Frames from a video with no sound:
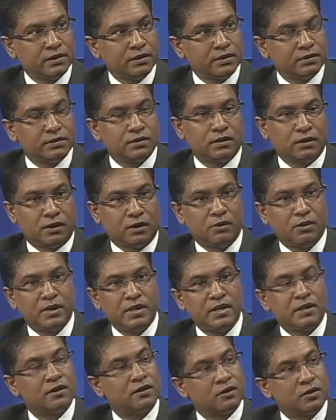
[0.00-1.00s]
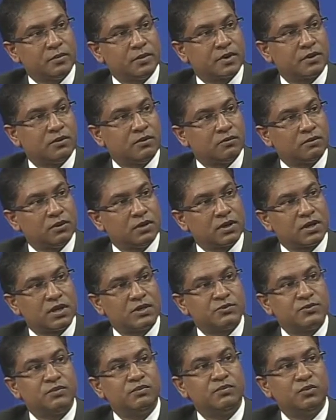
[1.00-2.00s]
to our economic outlook
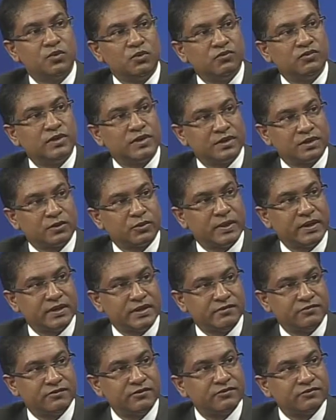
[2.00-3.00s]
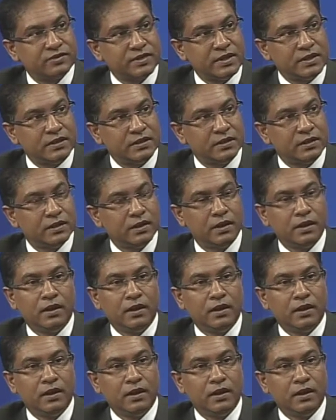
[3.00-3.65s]
as we move into 2015.